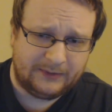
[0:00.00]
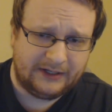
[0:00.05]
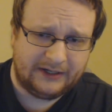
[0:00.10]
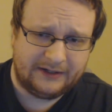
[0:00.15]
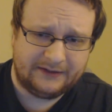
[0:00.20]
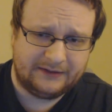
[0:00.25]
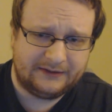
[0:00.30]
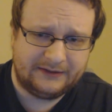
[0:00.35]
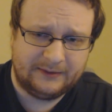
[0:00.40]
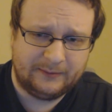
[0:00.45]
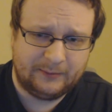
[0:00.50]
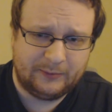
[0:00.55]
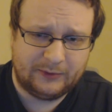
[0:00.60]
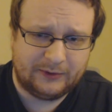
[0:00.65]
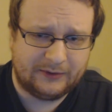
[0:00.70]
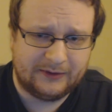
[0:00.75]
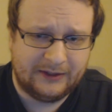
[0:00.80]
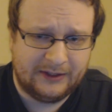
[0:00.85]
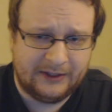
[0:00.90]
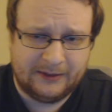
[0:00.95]
But as a
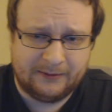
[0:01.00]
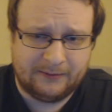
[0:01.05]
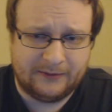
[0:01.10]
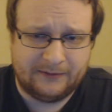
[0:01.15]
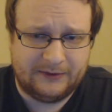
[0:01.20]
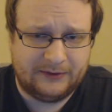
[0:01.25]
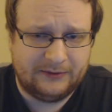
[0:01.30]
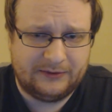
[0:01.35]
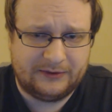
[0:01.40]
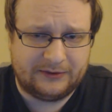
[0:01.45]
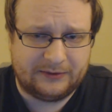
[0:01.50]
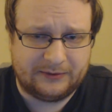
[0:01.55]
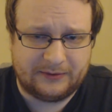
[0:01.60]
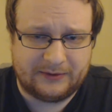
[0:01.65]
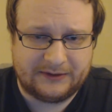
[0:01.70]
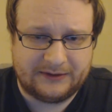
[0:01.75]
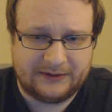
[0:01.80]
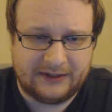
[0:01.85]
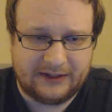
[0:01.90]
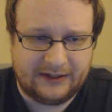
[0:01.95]
simple review
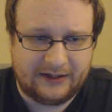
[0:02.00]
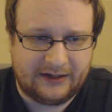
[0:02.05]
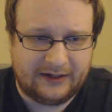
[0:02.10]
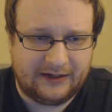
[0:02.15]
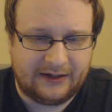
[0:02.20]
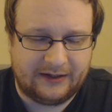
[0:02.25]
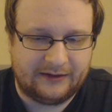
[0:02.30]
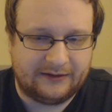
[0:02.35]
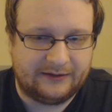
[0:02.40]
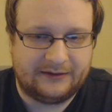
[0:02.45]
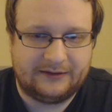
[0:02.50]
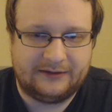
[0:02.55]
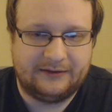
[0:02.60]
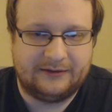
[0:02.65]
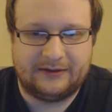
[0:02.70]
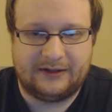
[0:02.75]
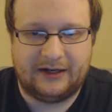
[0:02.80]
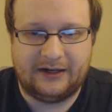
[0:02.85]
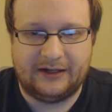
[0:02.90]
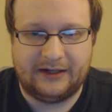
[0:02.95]
source, I
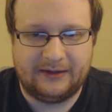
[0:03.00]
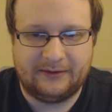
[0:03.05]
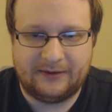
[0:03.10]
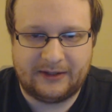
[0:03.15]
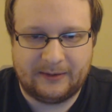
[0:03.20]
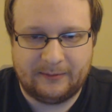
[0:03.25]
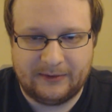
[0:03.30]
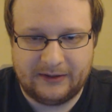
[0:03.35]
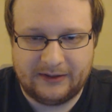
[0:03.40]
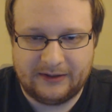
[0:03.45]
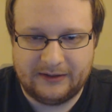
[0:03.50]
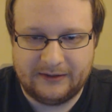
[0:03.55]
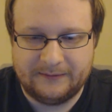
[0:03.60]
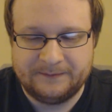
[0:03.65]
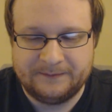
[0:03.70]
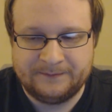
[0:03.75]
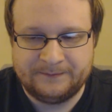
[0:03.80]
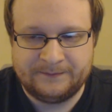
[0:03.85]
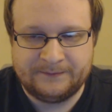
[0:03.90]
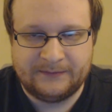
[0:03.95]
still highly recommend
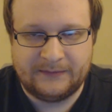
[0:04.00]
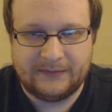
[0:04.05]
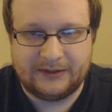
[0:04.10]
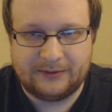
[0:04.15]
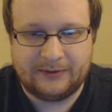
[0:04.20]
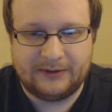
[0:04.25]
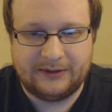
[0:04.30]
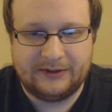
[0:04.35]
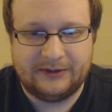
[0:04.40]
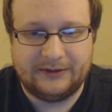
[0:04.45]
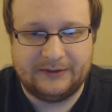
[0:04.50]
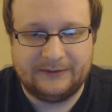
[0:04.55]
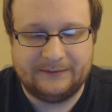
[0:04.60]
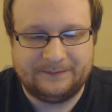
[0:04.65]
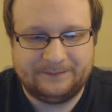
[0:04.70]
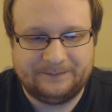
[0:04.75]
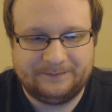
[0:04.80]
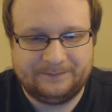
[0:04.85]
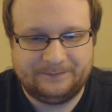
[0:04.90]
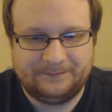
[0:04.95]
it. It's quite
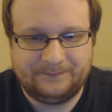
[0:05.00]
good.